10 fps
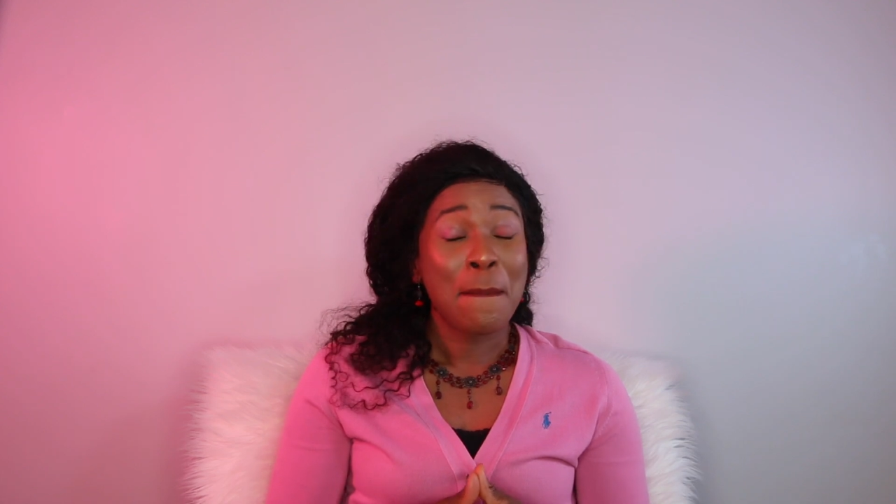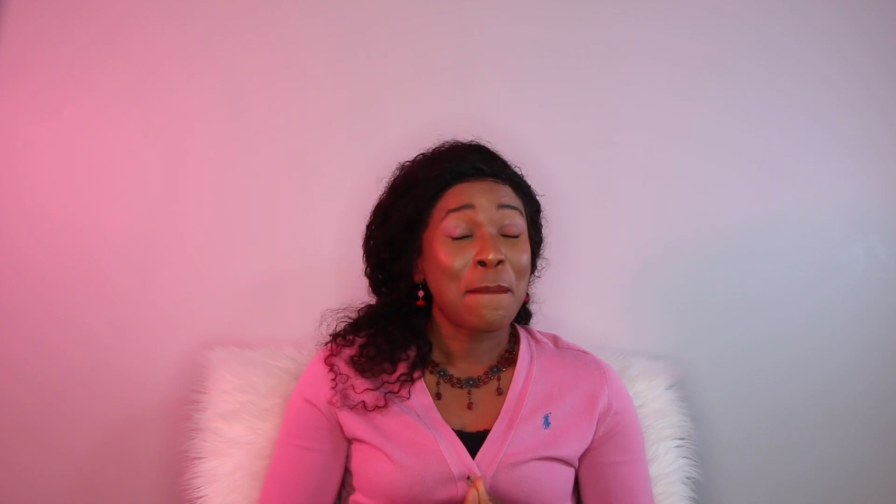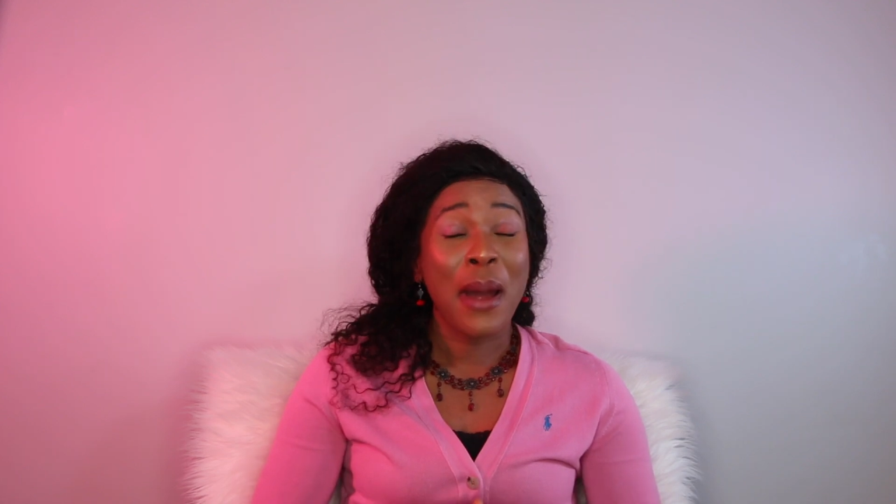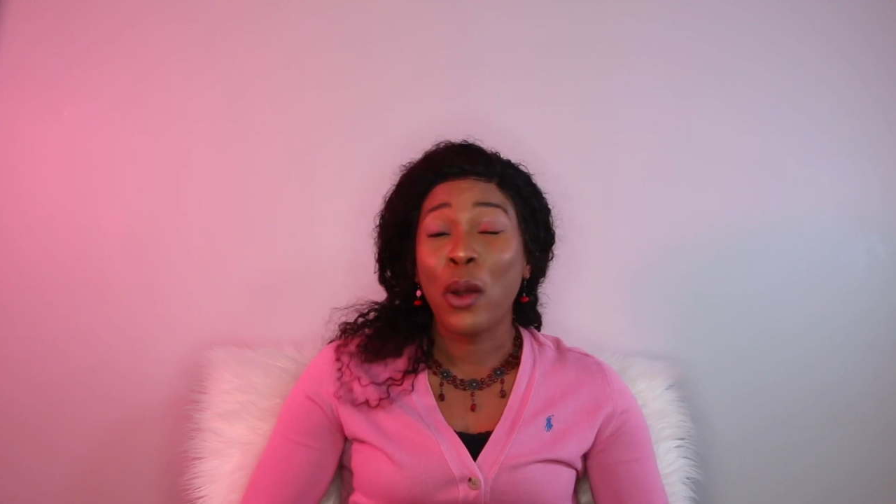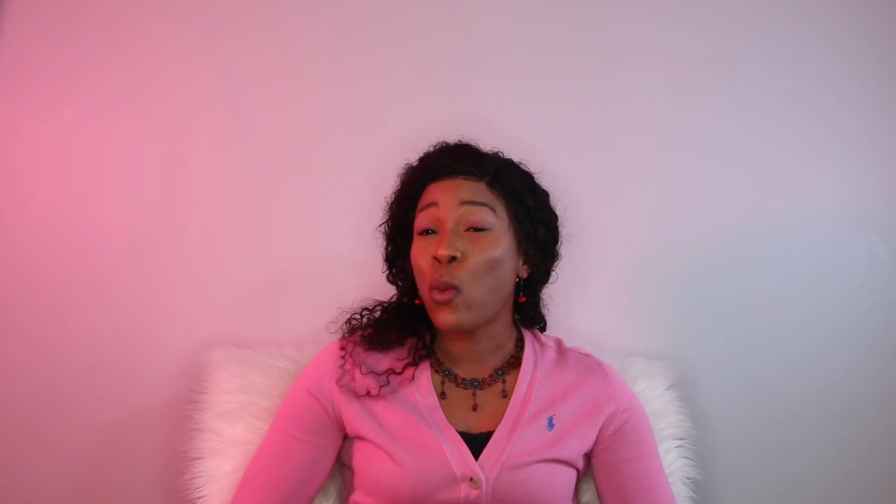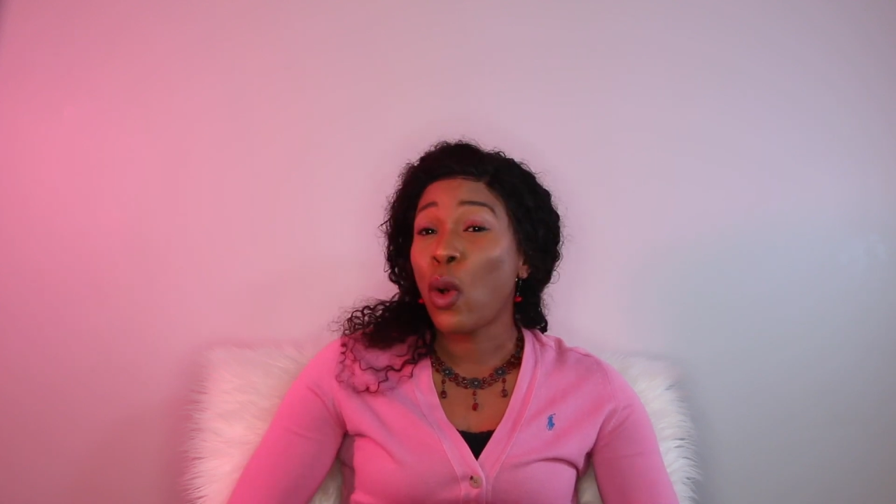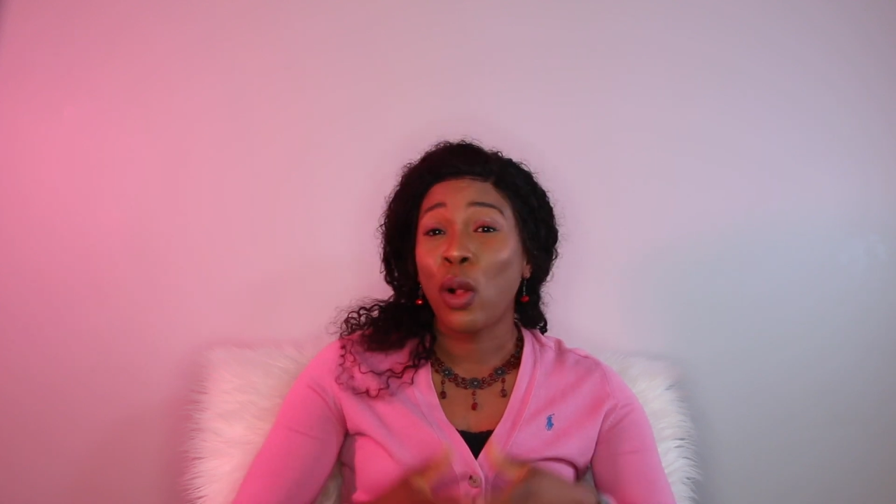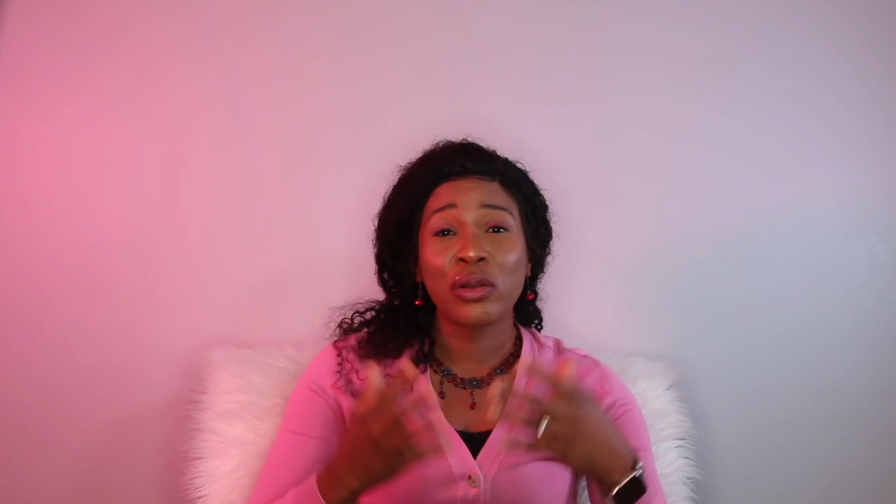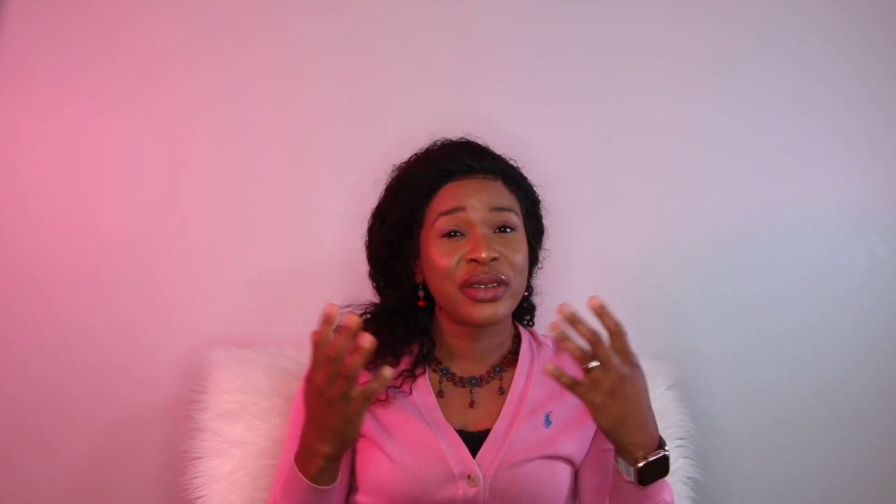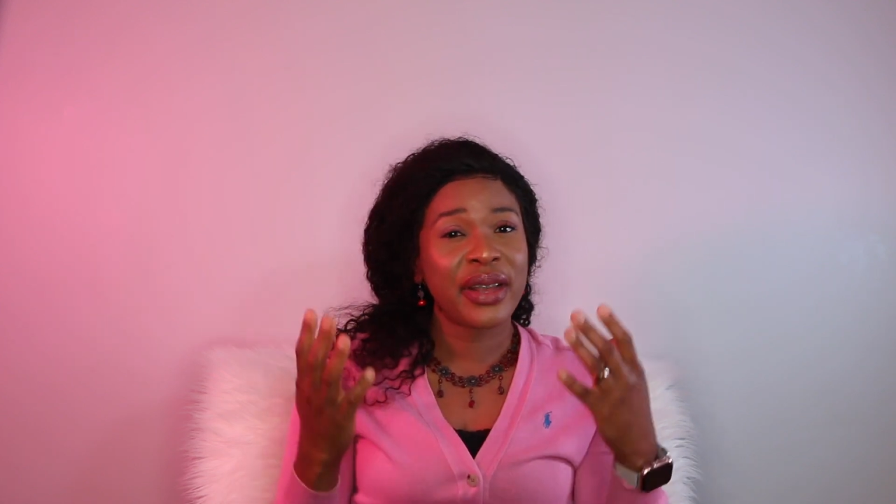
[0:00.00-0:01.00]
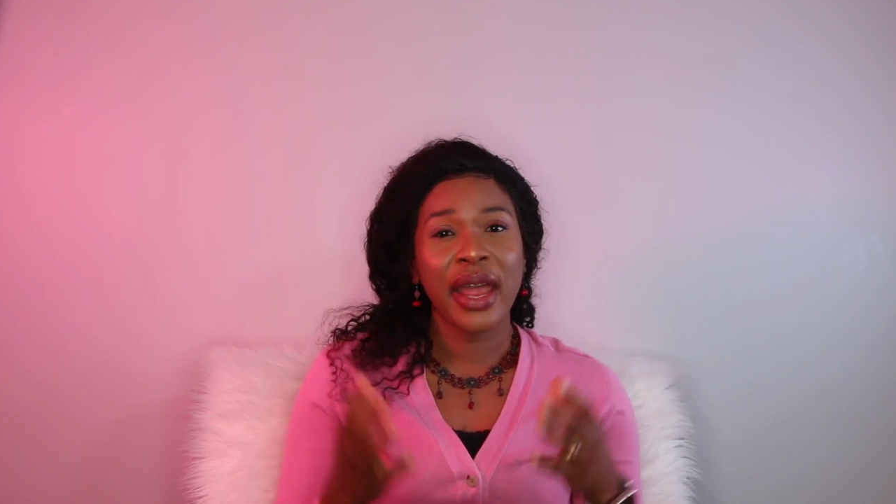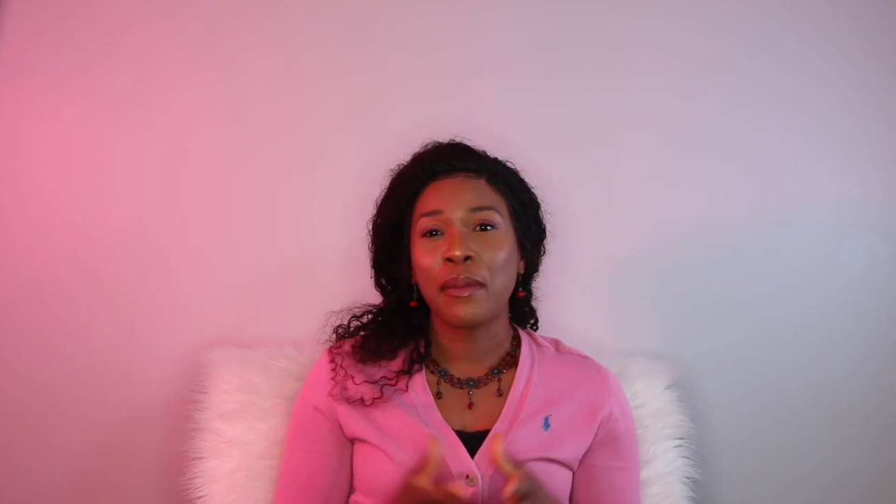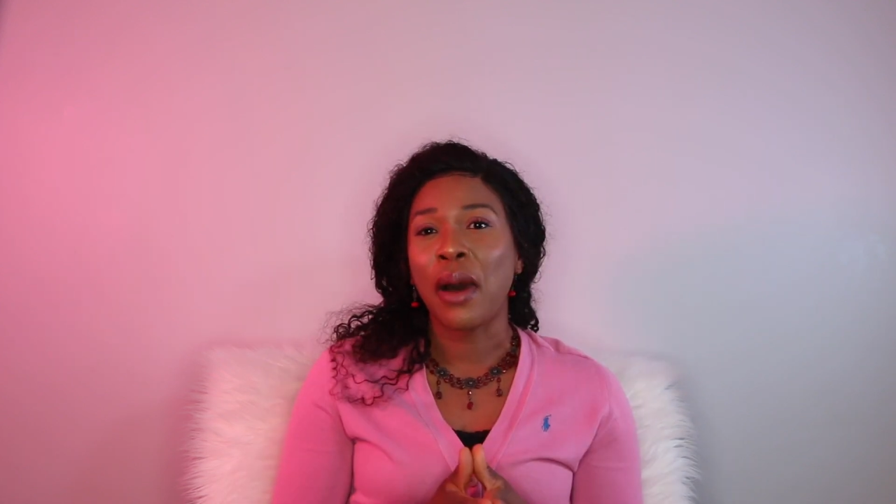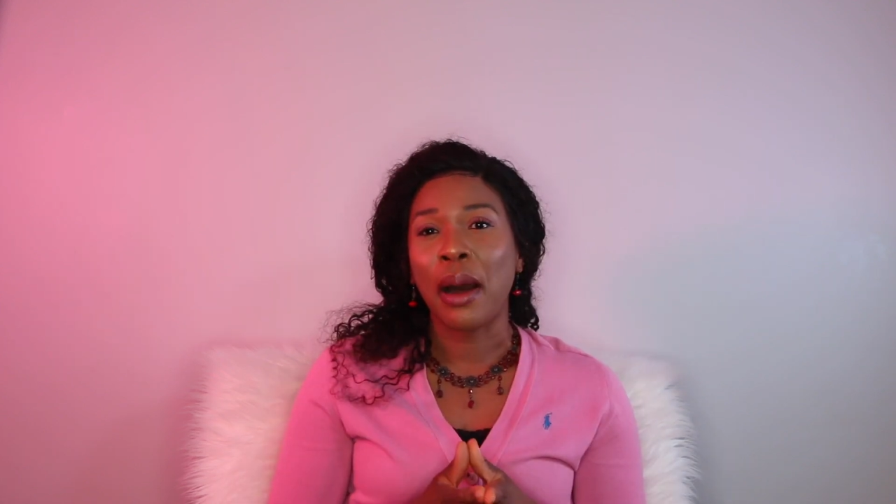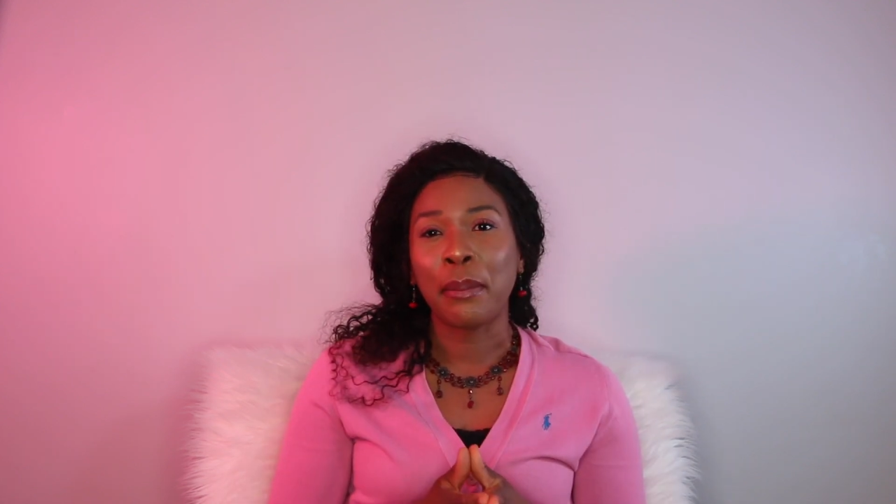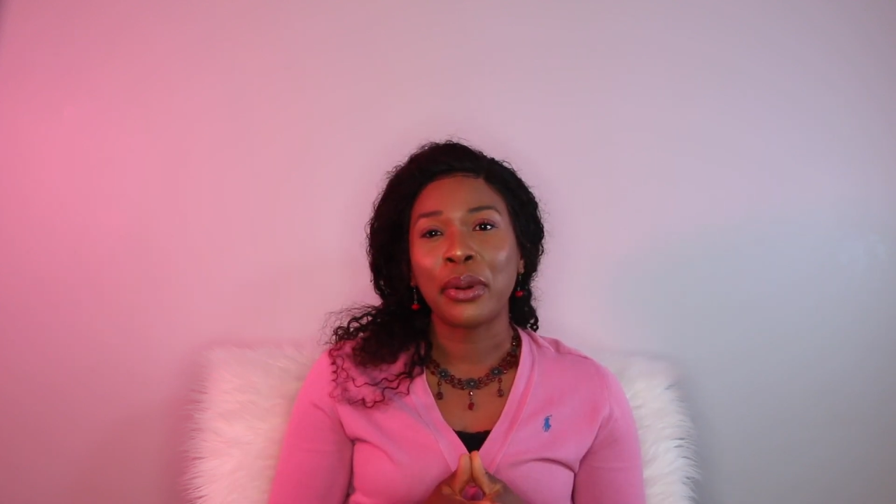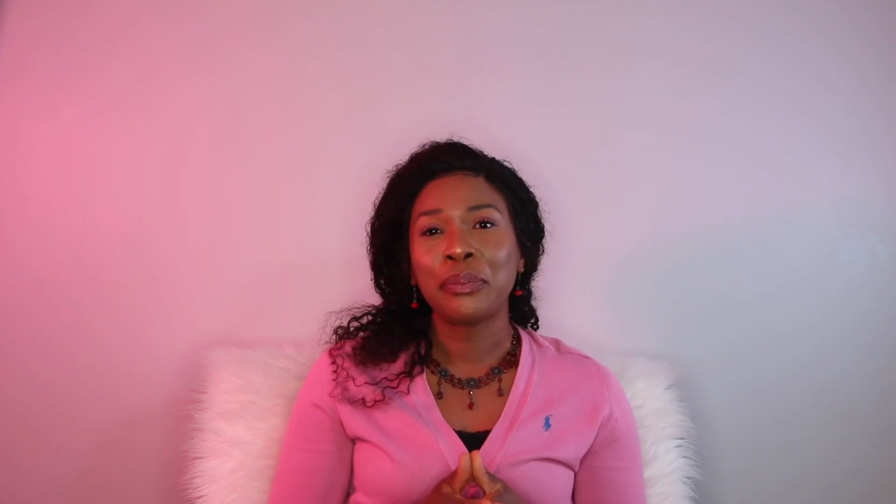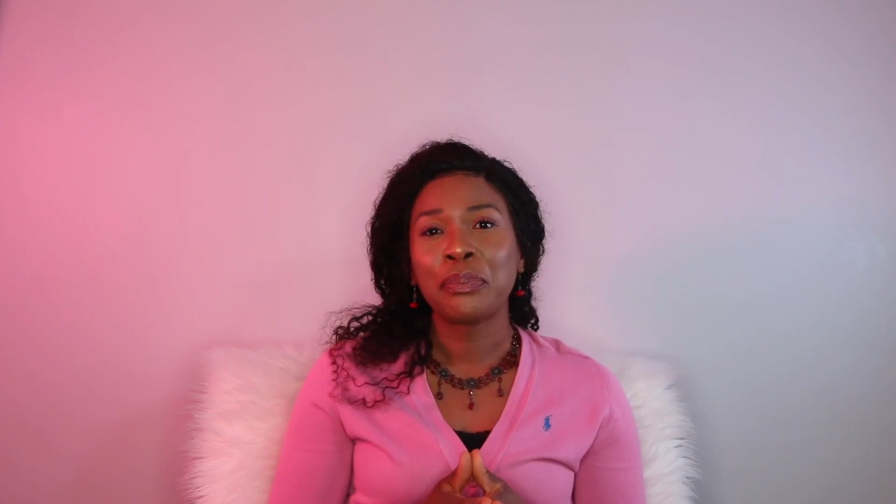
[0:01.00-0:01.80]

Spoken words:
My walls came up.